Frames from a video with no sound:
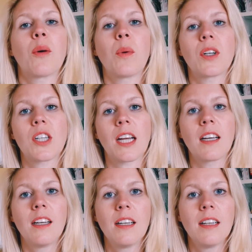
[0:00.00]
you're watching,
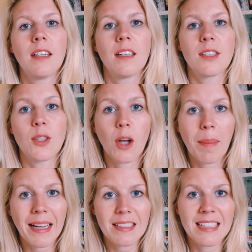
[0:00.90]
do go
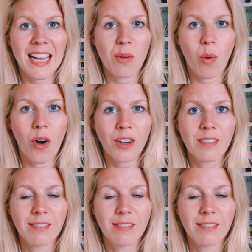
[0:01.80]
back to day 1.